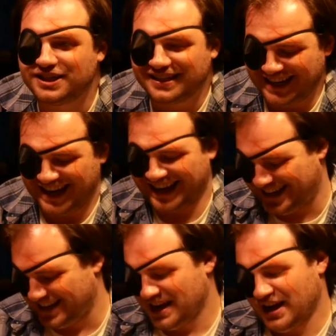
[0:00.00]
Yeah.
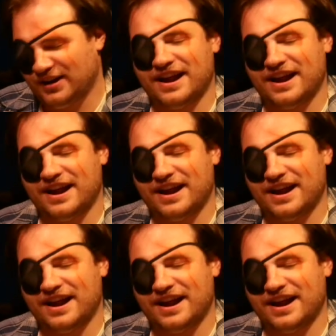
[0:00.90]
Okay, so right.